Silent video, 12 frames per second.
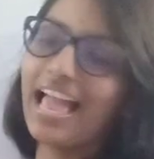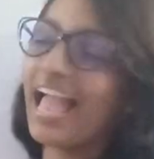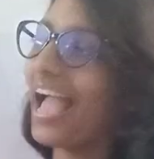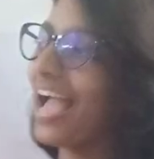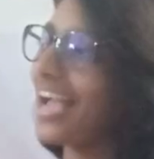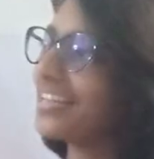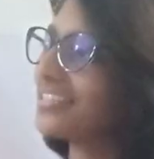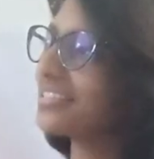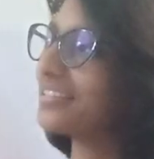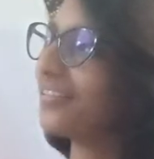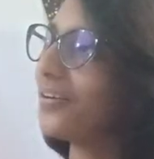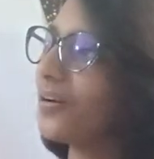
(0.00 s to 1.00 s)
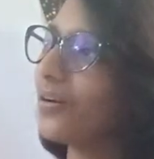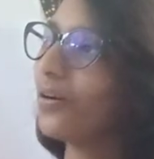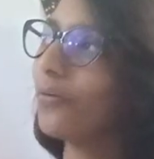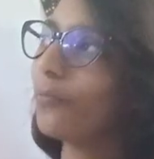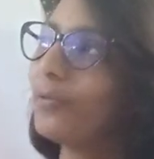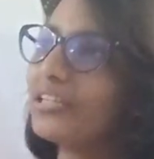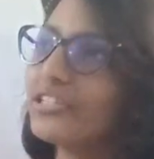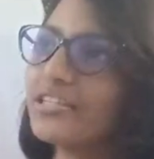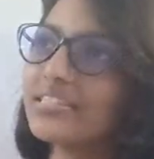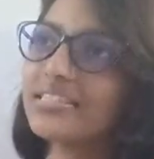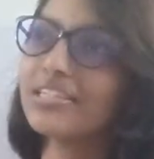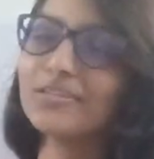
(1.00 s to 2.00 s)
and we
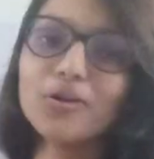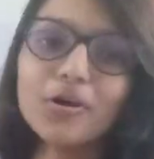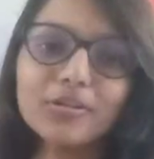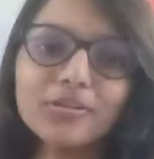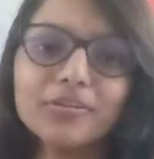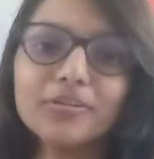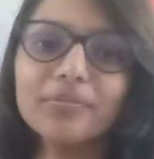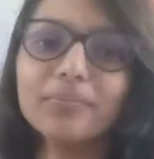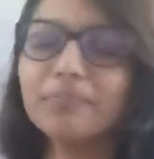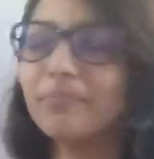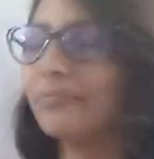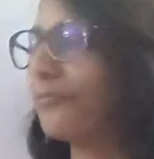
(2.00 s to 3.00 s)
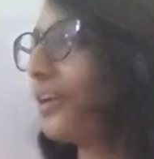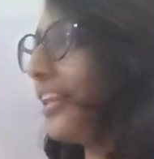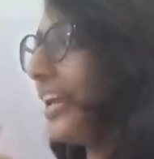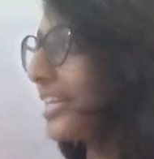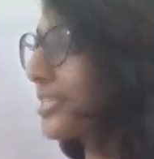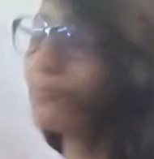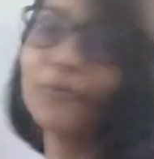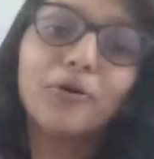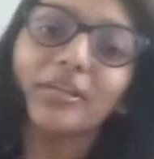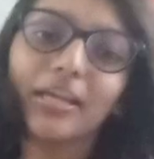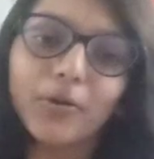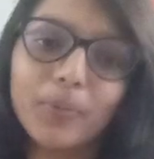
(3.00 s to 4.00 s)
just did not really
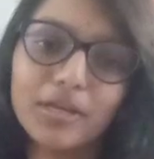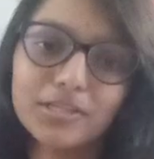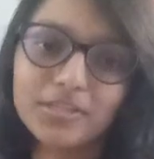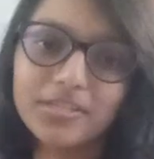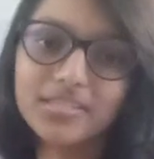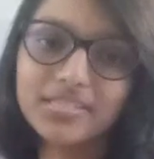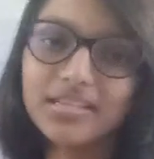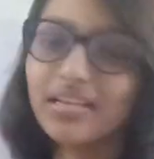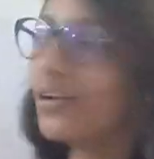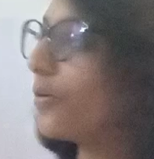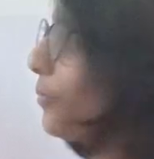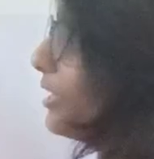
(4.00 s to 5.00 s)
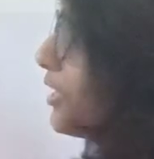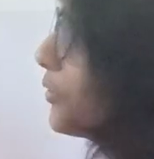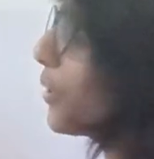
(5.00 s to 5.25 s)
explore the equations. We knew